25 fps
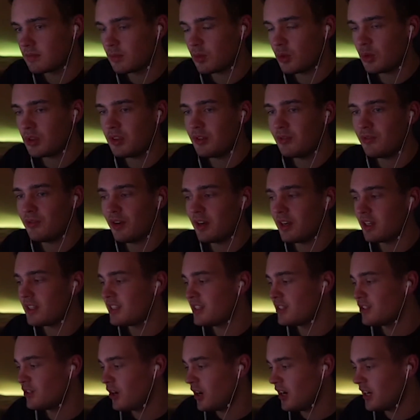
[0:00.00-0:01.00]
What the fuck is
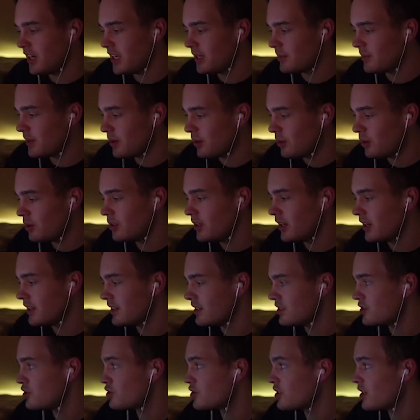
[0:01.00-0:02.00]
he talking about? Hold on,
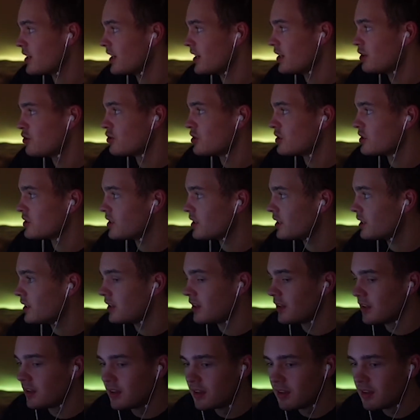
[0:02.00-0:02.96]
this just got interesting.